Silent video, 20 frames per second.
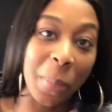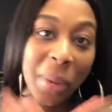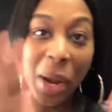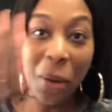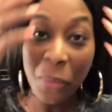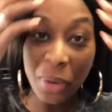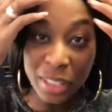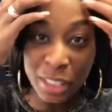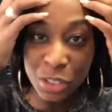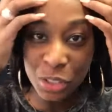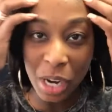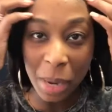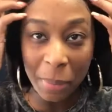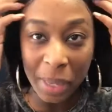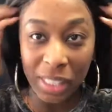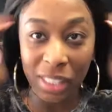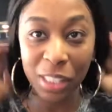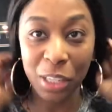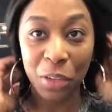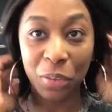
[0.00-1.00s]
But I wanted to try
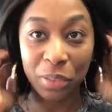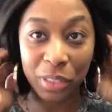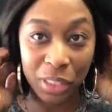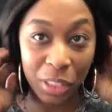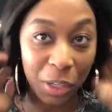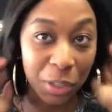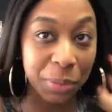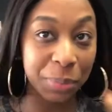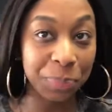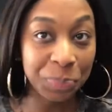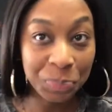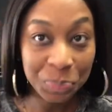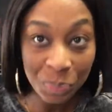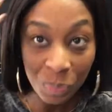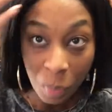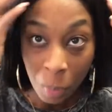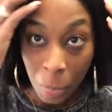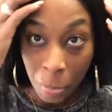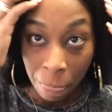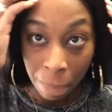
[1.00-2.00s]
myself. So
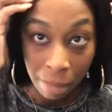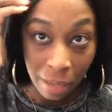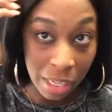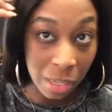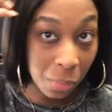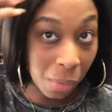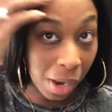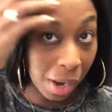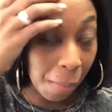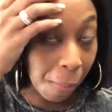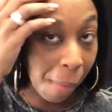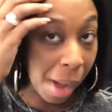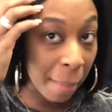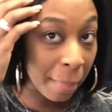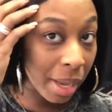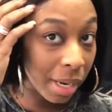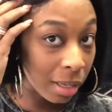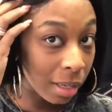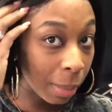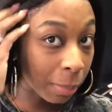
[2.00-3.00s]
anyway, I
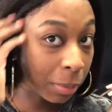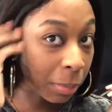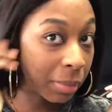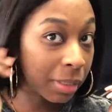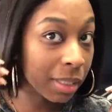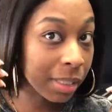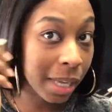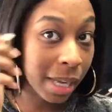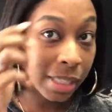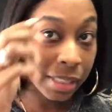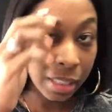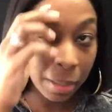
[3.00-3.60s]
made a couple of mistakes.